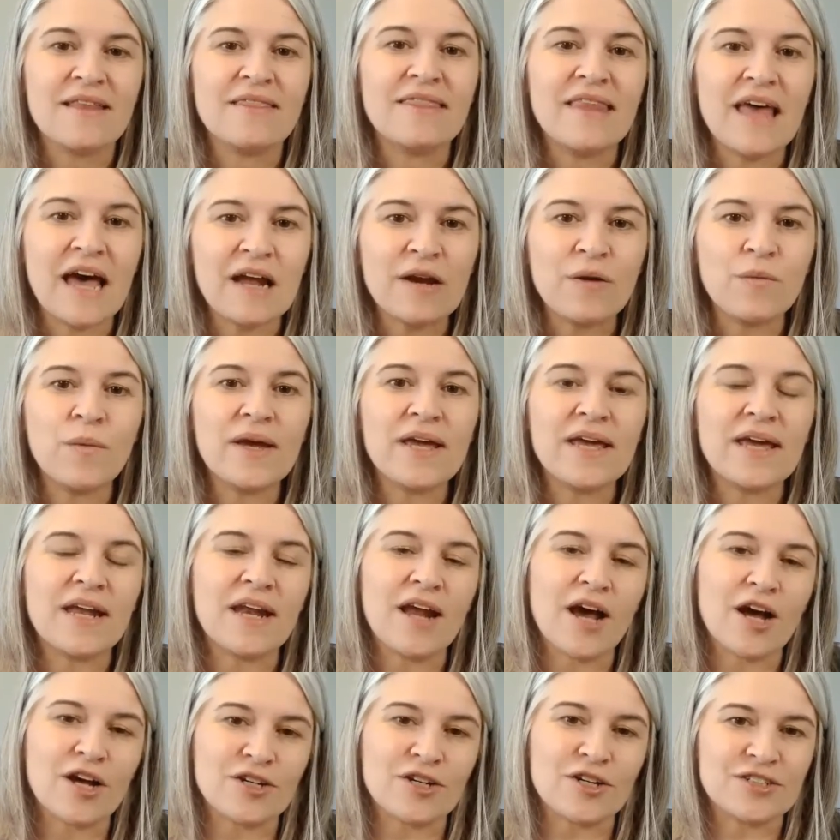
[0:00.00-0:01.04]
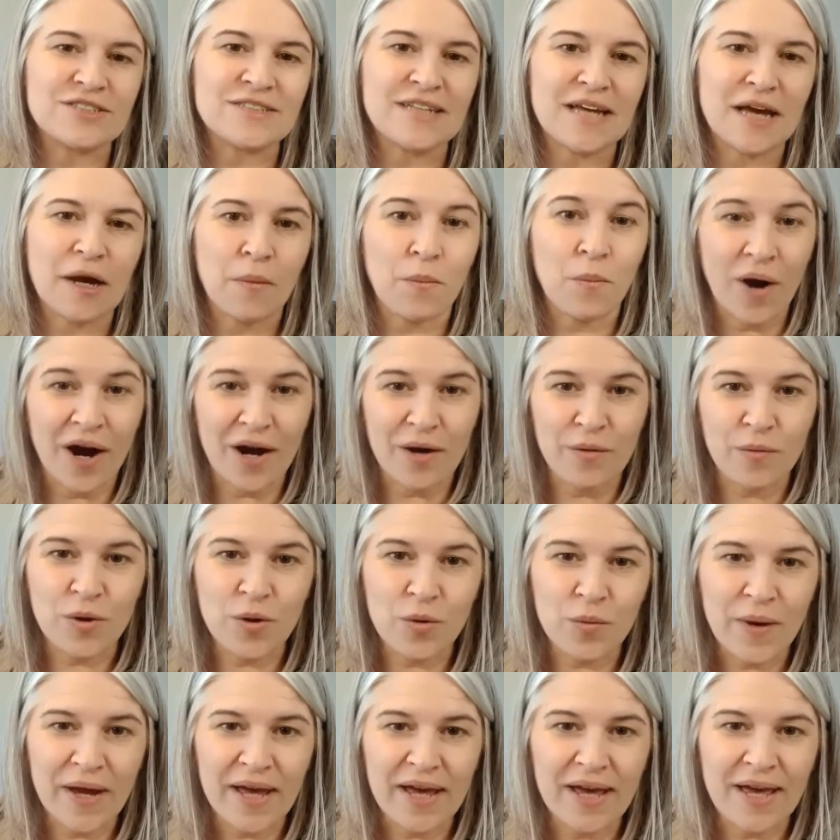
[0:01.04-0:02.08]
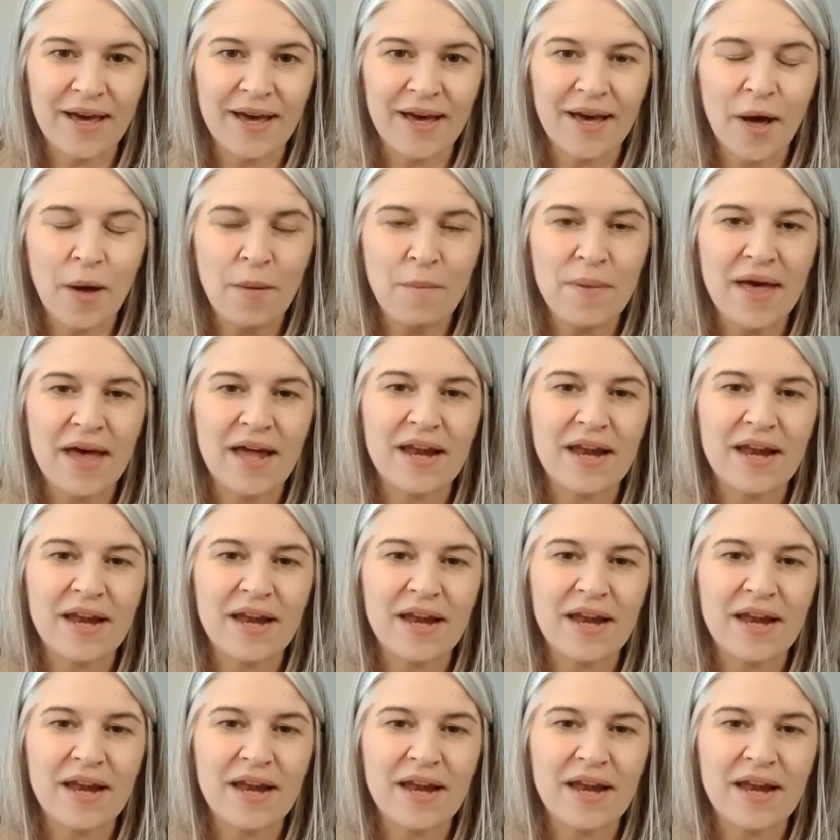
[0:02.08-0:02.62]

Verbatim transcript: then we can understand why we're waking up